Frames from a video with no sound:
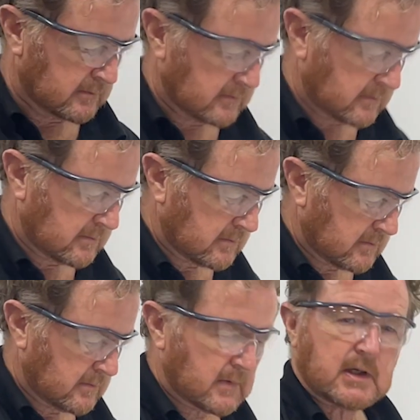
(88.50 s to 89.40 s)

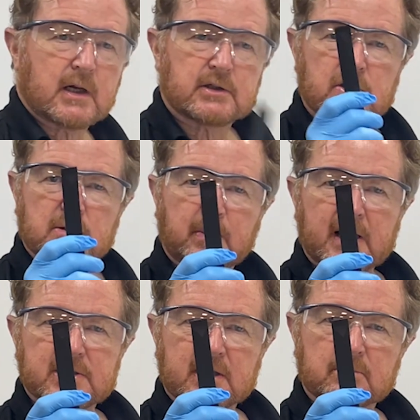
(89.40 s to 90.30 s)
and use a
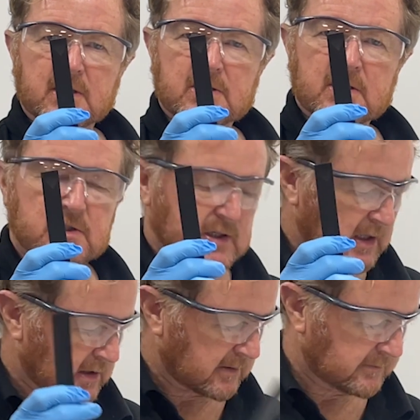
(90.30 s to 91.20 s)
plastic mixing
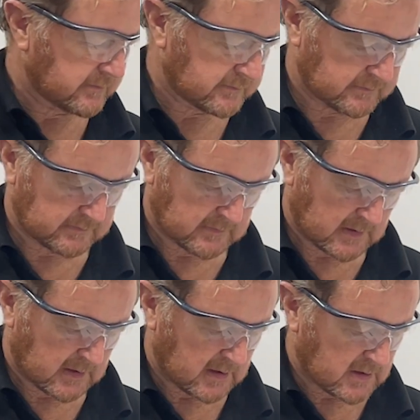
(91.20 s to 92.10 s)
stick
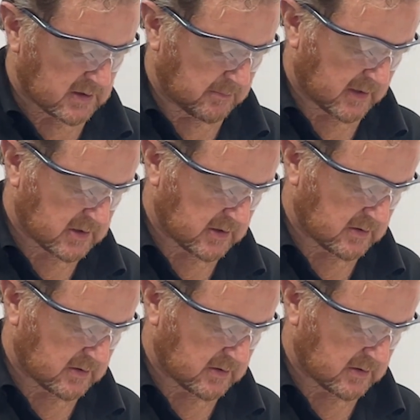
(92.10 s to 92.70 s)
to mix